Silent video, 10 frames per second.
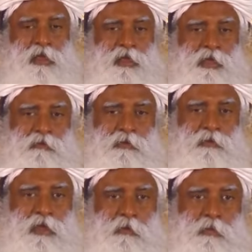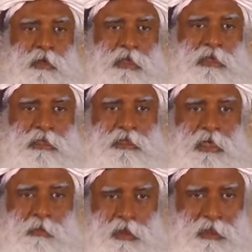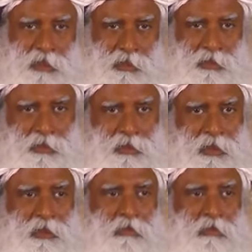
may leave you completely debilitated,